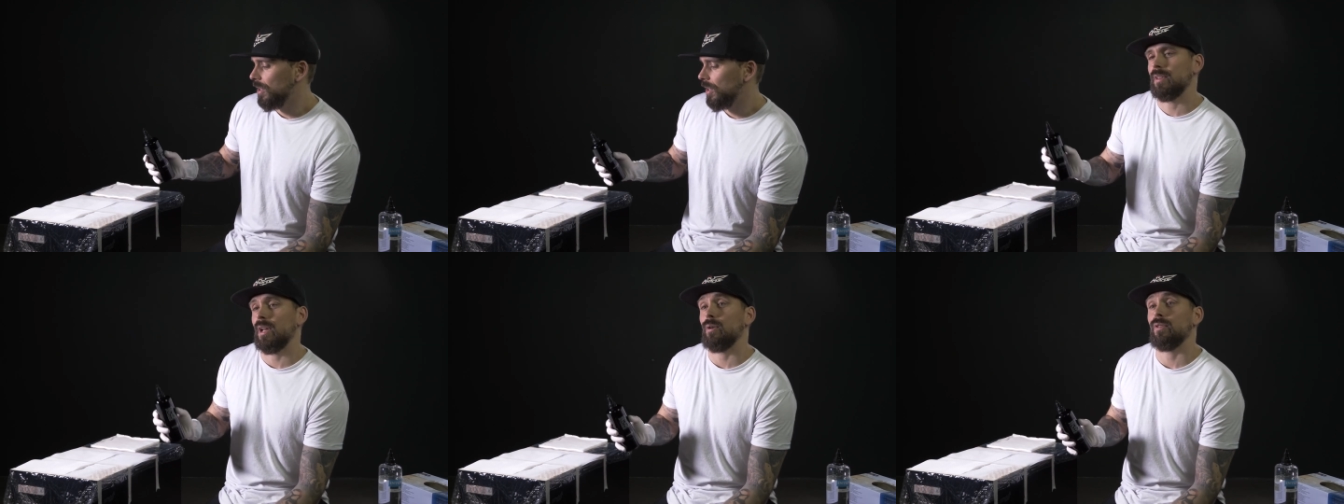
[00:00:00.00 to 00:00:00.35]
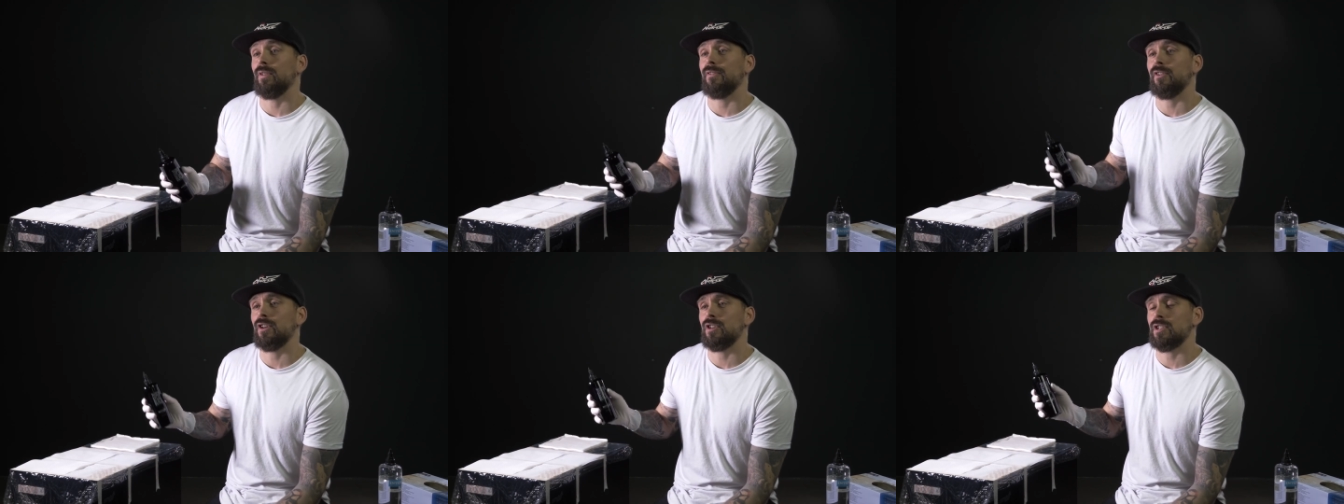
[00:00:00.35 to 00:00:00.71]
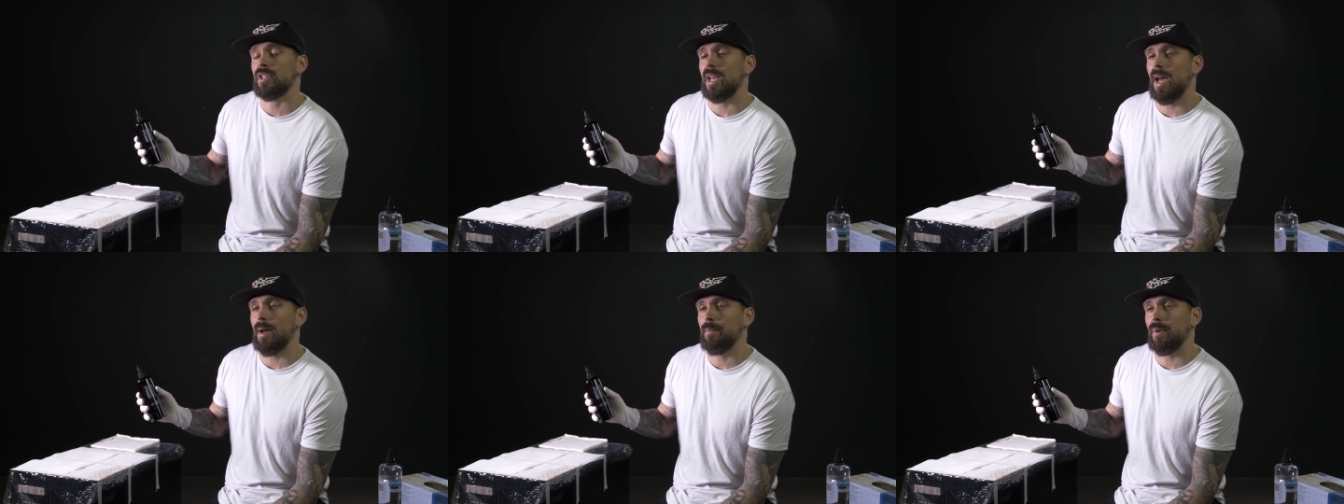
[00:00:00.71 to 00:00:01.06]
Now the
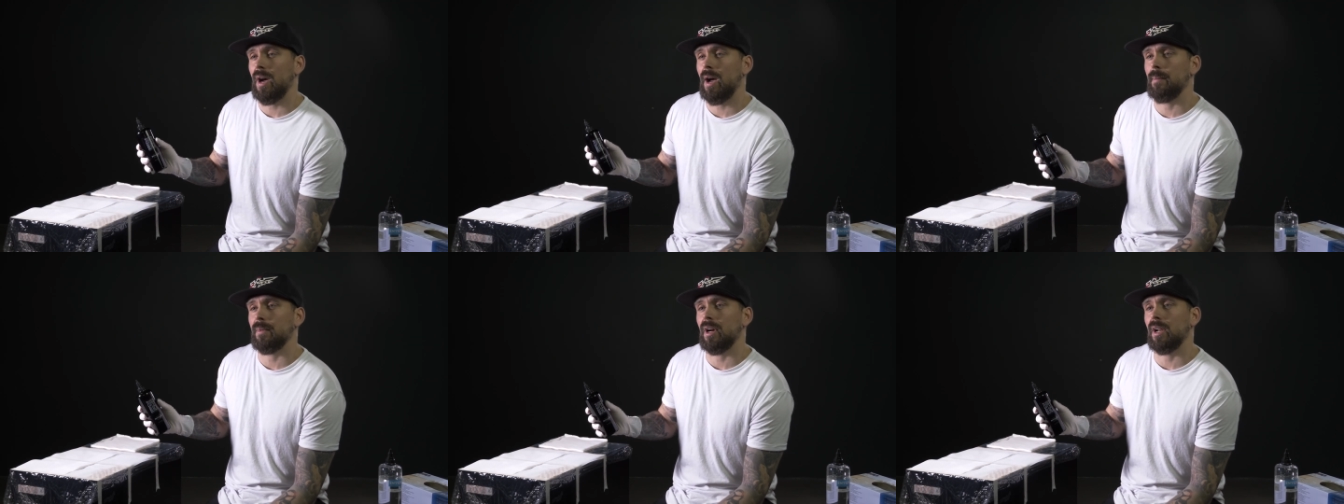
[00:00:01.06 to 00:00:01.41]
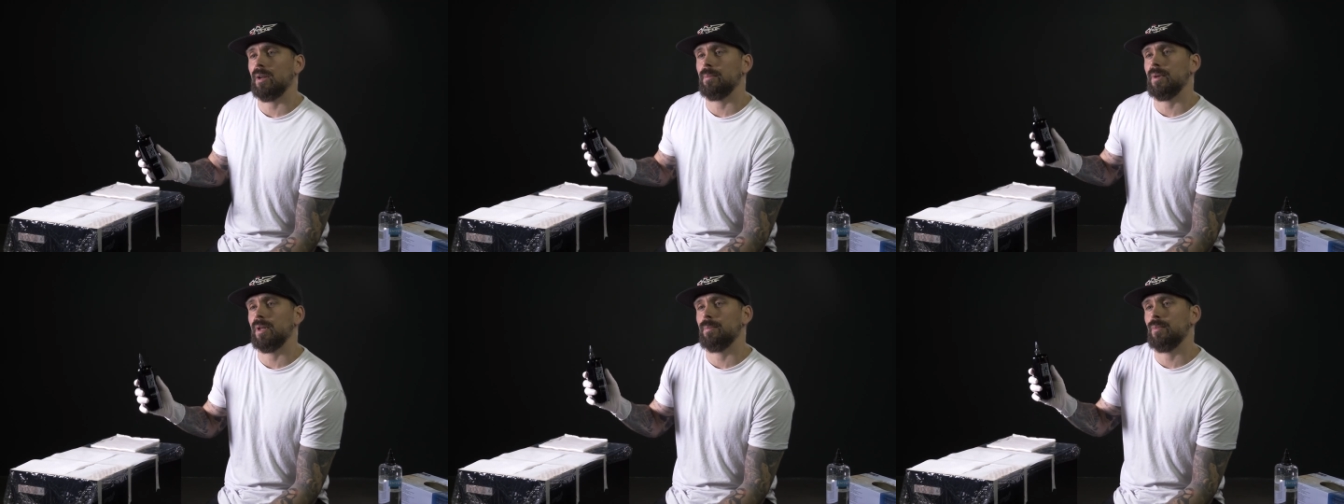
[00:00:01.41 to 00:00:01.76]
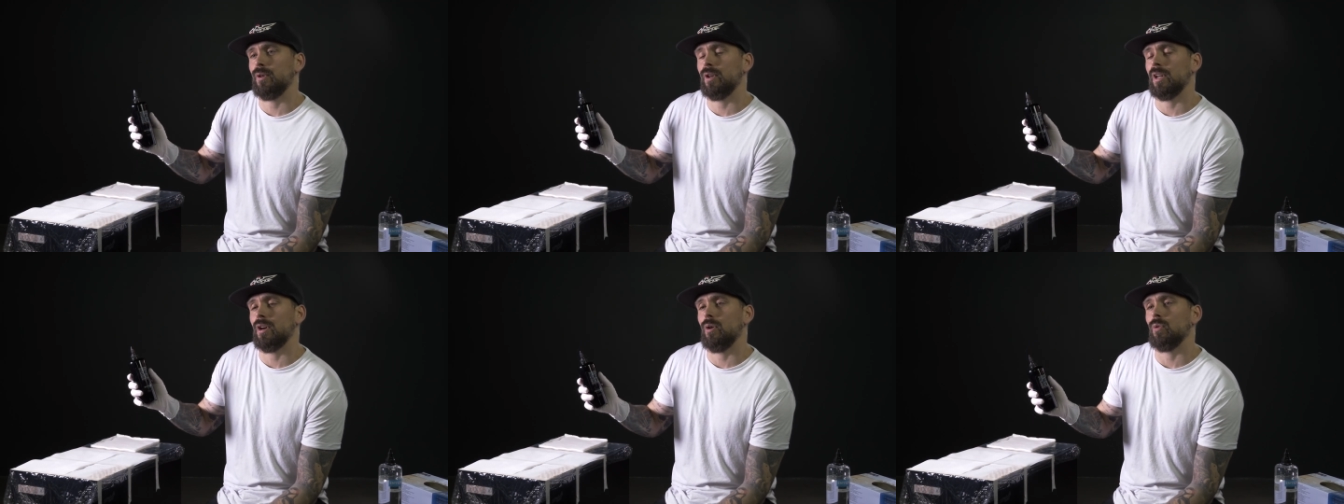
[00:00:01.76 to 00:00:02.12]
first cap, I'm gonna be
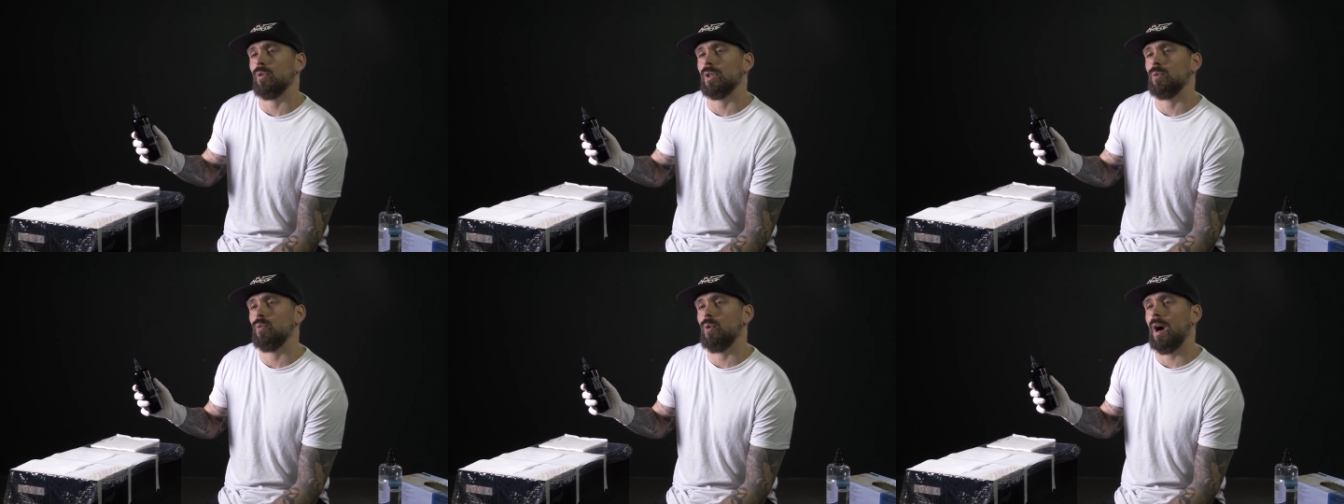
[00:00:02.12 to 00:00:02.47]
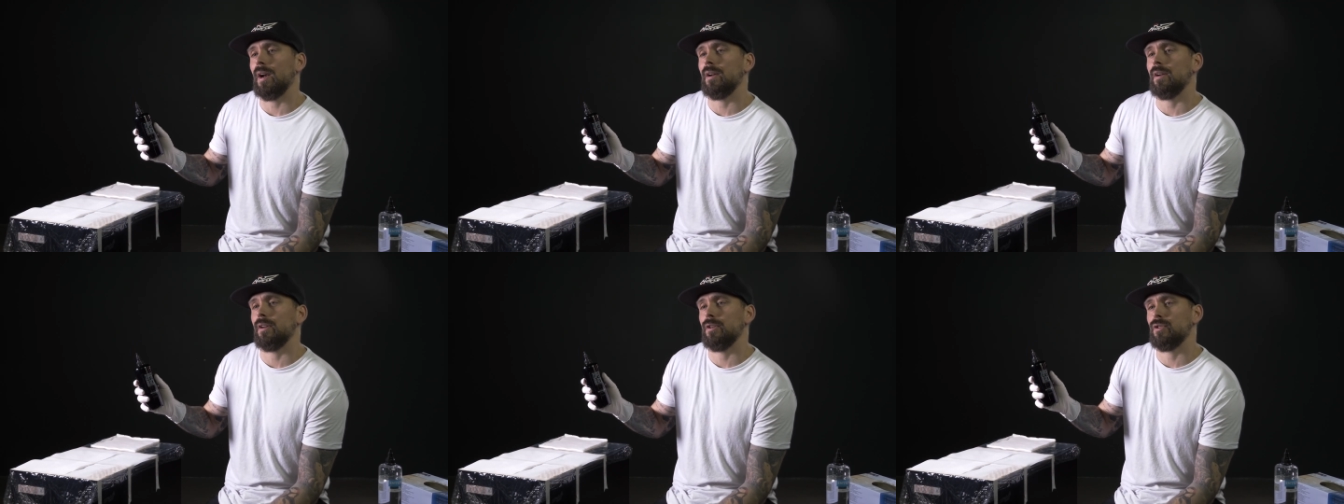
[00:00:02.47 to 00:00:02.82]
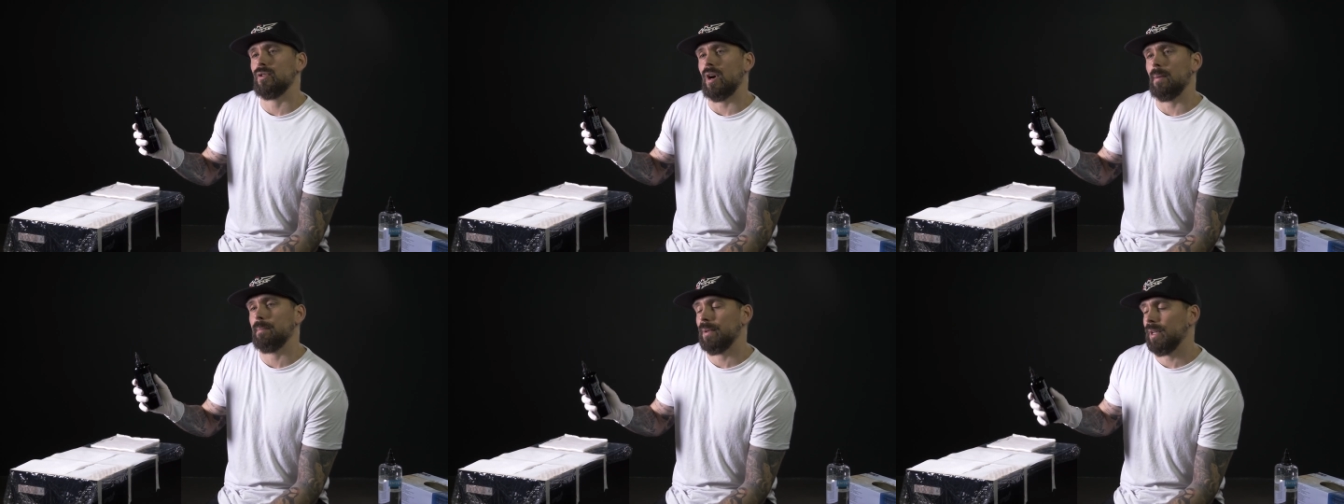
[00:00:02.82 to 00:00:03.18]
putting only one
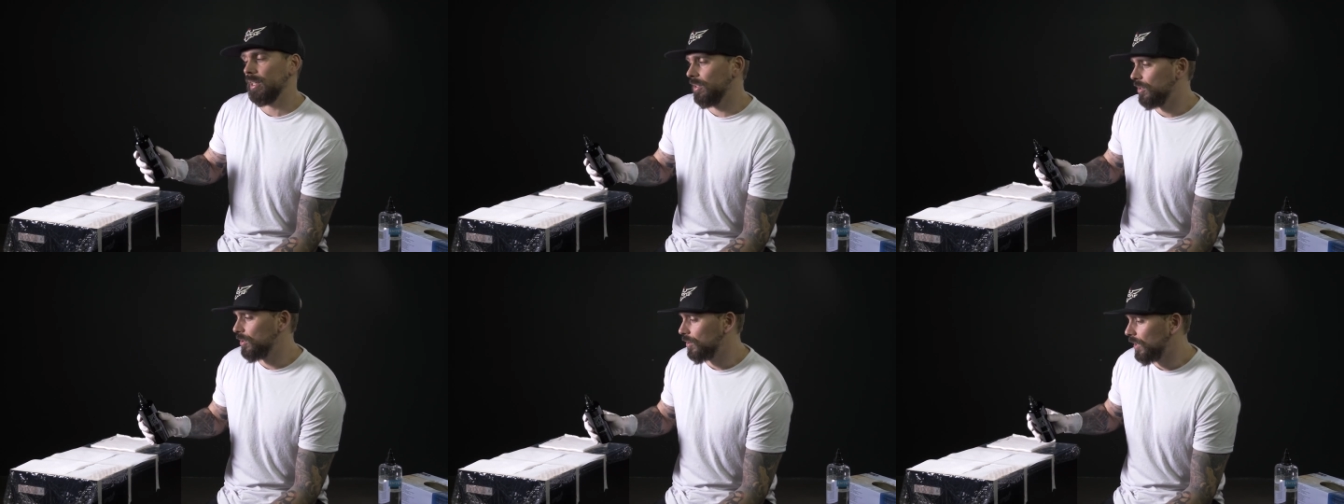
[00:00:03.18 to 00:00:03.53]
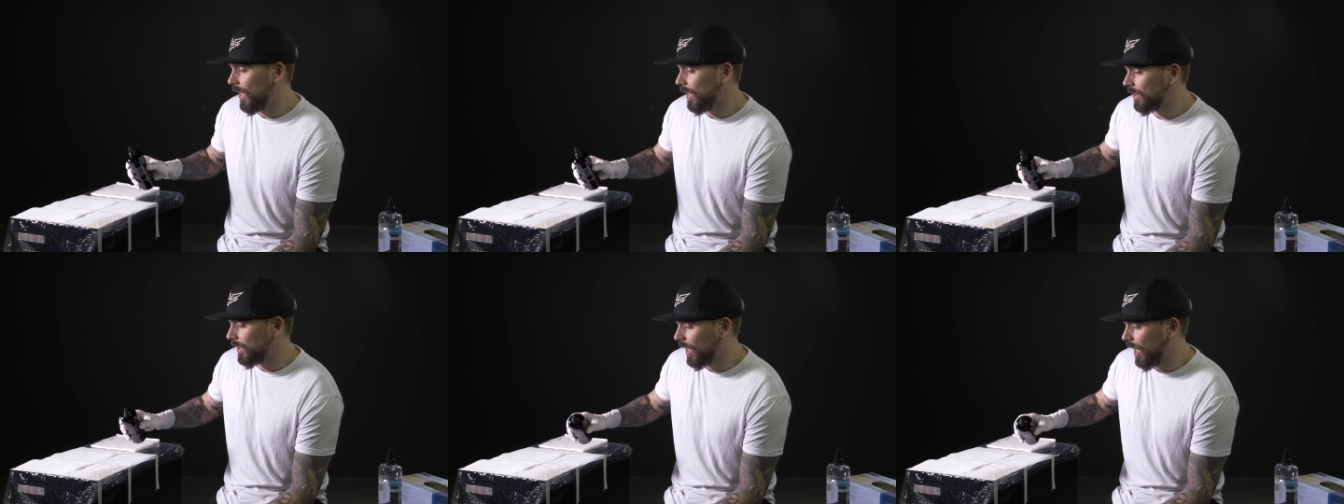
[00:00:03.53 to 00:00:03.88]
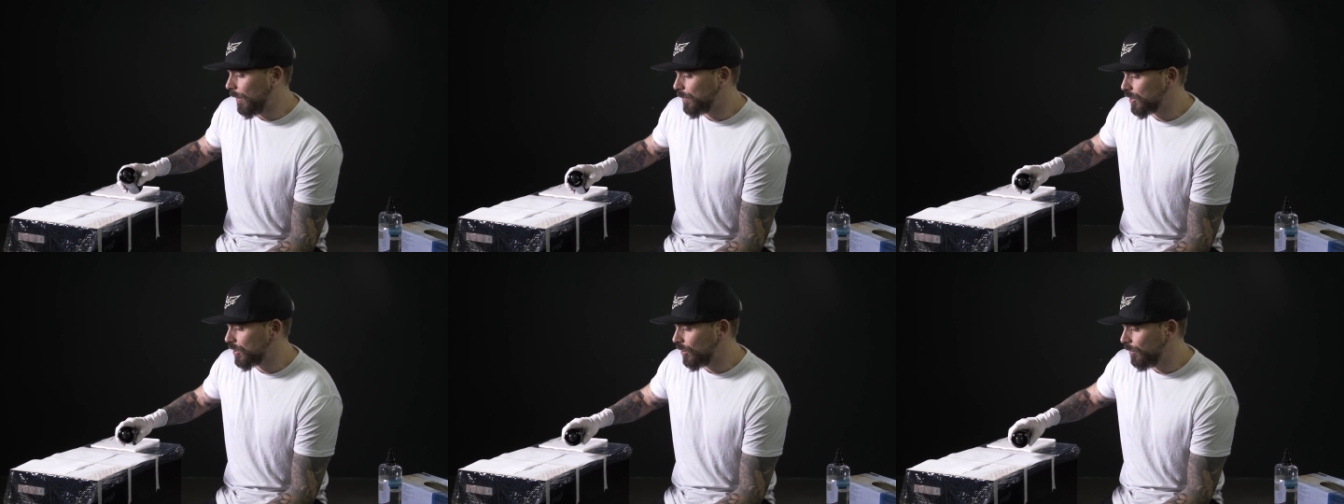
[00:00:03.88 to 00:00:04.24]
drop into that
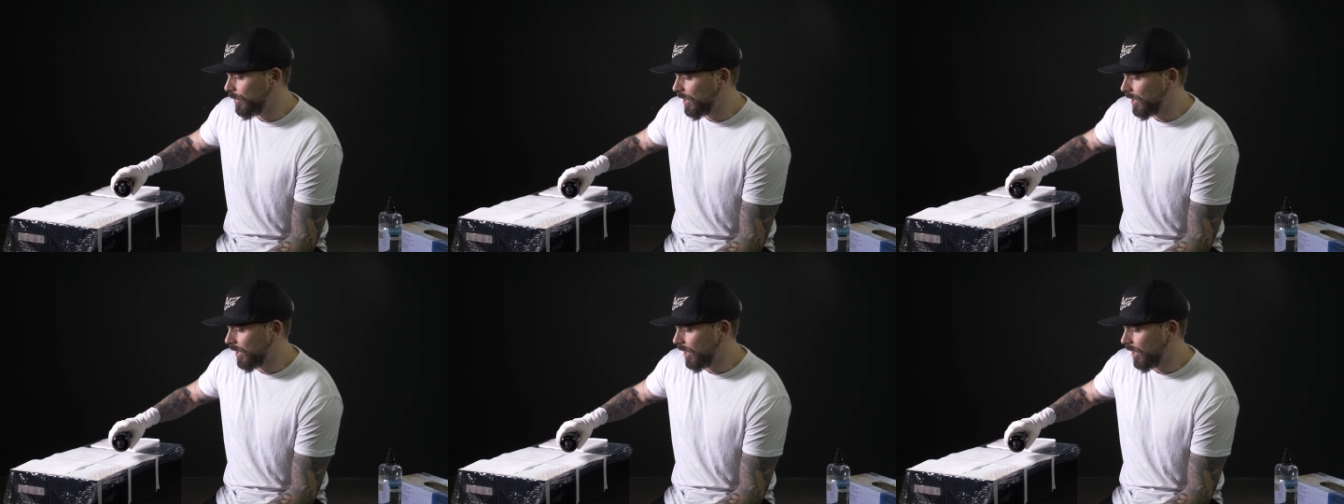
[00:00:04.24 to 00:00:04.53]
cap, so be